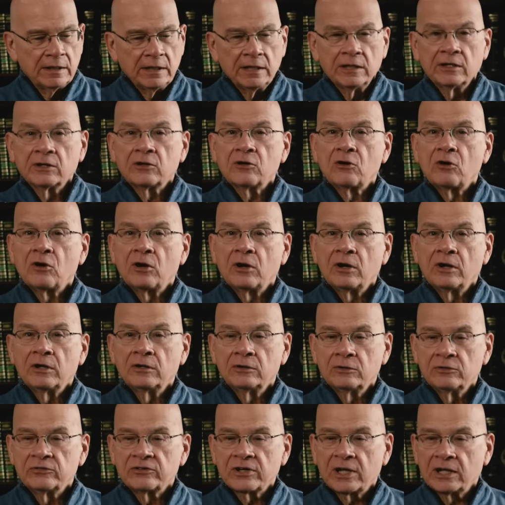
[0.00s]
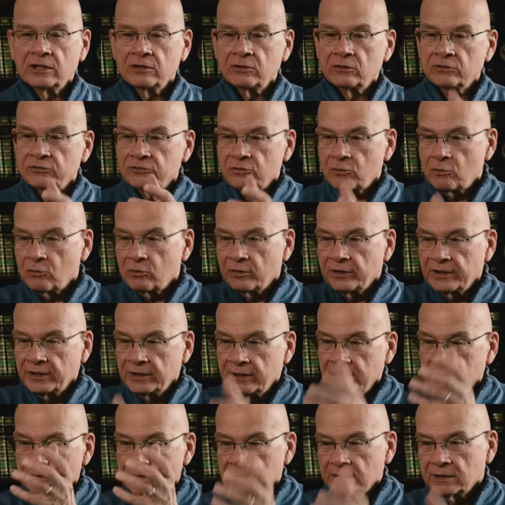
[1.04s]
in a car who's got a little
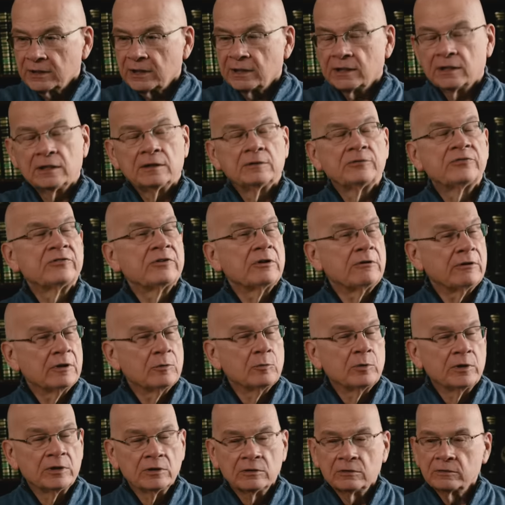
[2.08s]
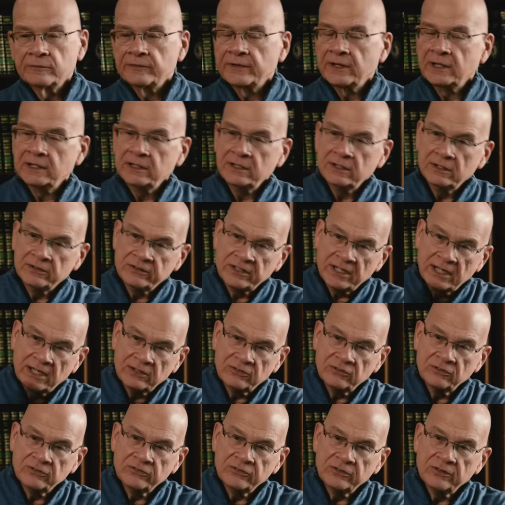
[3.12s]
toy uh, steering wheel that he
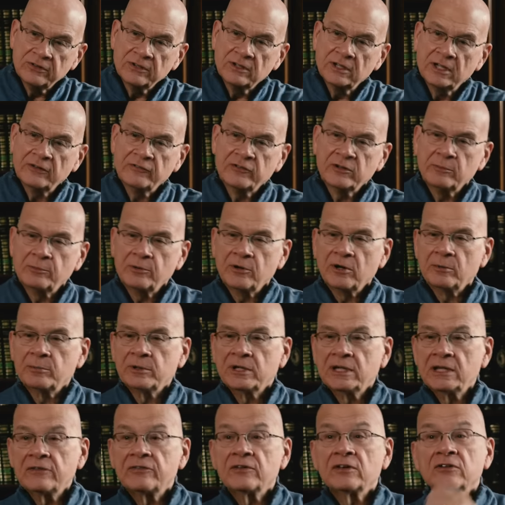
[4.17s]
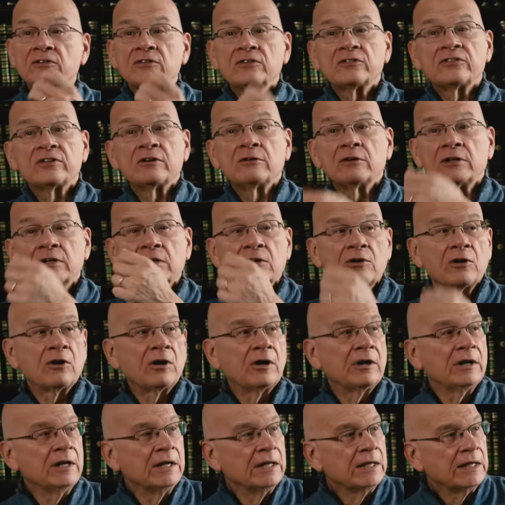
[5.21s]
attaches to the glove compartment. He thinks he's steering the
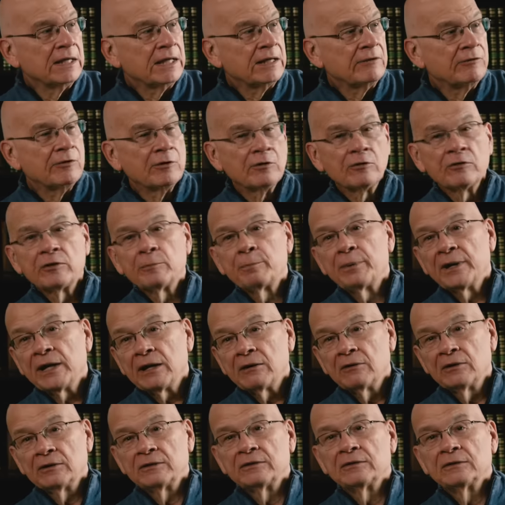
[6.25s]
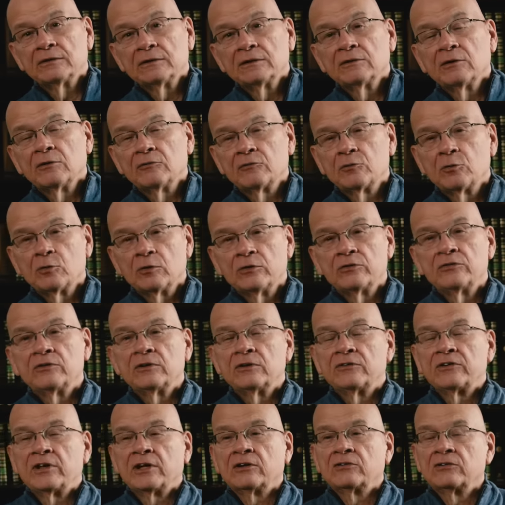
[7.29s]
car, even though the parent, of course,
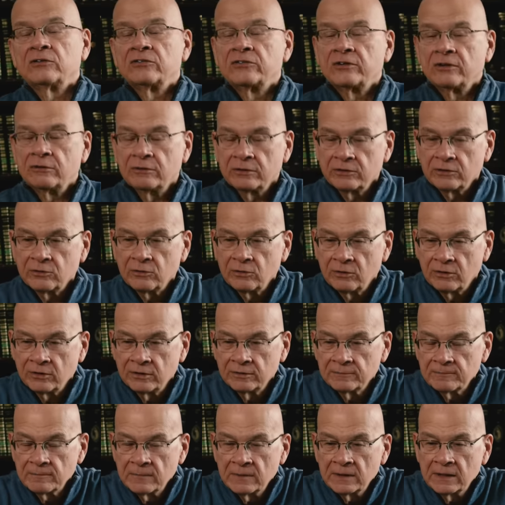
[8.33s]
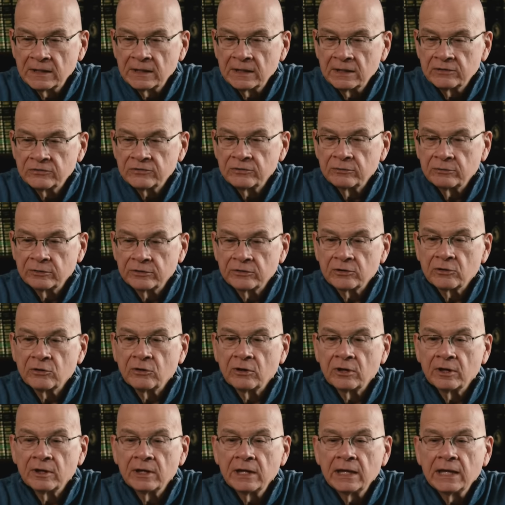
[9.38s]
is actually steering the car, steering the
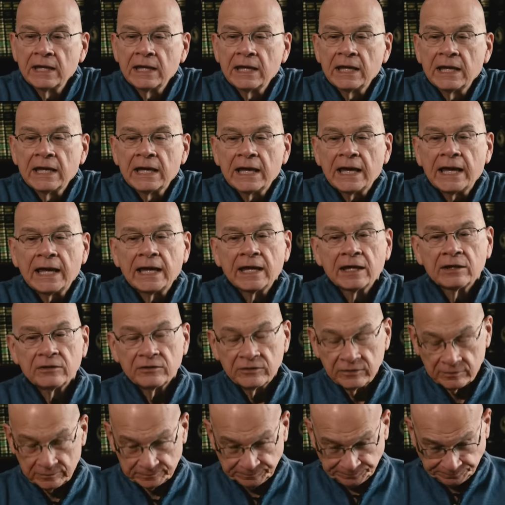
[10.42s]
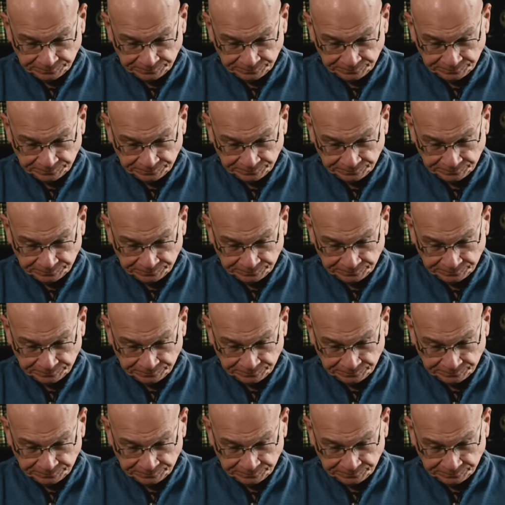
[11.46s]
car. And